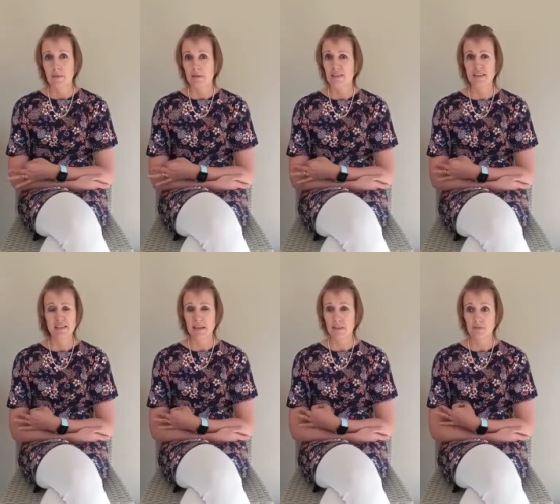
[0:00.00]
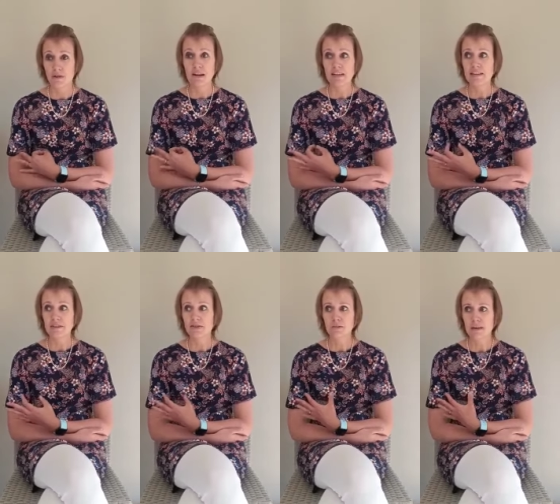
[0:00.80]
But there's really
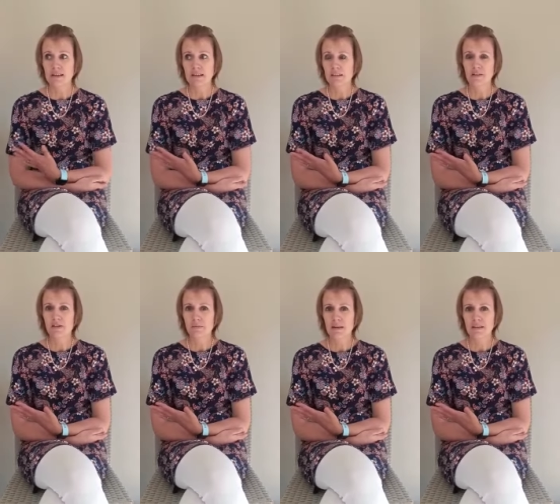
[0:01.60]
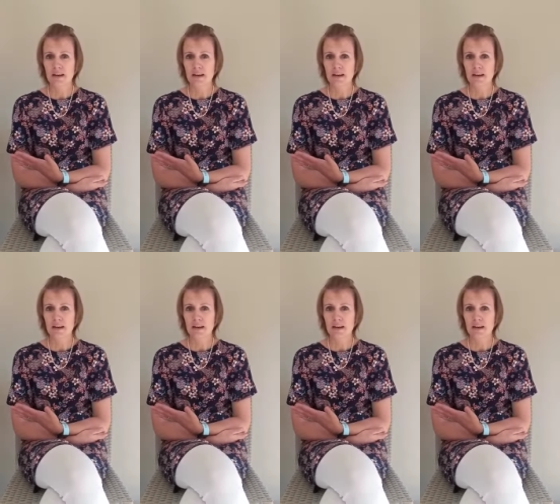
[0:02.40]
you're spending you can spend